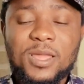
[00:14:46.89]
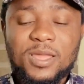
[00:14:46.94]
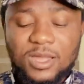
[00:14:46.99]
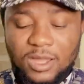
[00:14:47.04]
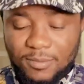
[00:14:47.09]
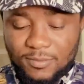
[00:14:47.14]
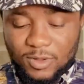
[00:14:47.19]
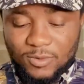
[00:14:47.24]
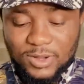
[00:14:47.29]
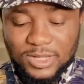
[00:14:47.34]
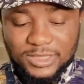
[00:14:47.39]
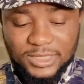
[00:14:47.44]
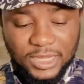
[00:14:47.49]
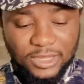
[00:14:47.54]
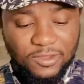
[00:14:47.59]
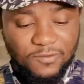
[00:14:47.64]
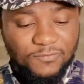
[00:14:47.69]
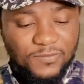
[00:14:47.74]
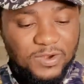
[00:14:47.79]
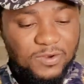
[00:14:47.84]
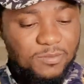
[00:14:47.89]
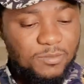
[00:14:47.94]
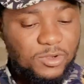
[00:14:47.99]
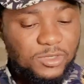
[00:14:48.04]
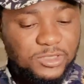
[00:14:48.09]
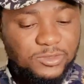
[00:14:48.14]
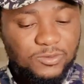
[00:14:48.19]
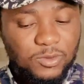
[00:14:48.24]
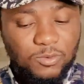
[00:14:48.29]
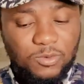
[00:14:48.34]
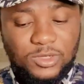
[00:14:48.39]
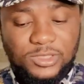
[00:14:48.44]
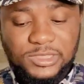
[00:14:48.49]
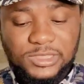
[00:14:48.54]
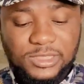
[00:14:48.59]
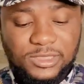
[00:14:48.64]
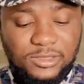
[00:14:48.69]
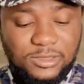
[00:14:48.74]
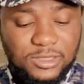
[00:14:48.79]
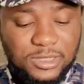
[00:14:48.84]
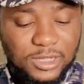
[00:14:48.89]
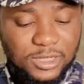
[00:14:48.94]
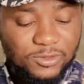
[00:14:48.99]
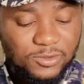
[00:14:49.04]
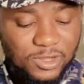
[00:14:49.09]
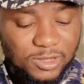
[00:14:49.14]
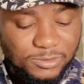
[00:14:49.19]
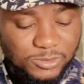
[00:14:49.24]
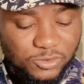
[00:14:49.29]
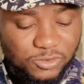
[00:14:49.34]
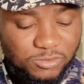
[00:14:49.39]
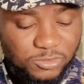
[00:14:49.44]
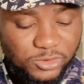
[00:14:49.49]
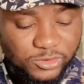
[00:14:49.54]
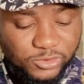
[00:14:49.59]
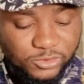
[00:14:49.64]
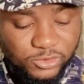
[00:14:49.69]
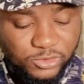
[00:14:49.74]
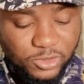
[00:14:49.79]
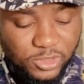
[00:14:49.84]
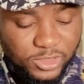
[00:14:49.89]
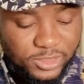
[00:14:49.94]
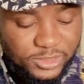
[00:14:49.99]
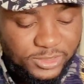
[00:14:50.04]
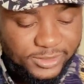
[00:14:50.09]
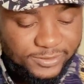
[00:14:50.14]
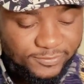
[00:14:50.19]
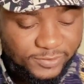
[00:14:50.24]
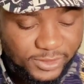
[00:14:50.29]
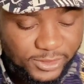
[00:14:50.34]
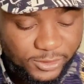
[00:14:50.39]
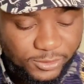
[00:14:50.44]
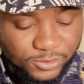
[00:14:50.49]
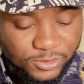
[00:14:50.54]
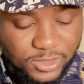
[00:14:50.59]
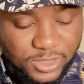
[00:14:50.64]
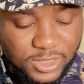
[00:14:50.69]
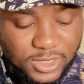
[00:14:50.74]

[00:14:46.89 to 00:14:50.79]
I mean, well, thank you very much for watching. I don't have so much to talk in this video.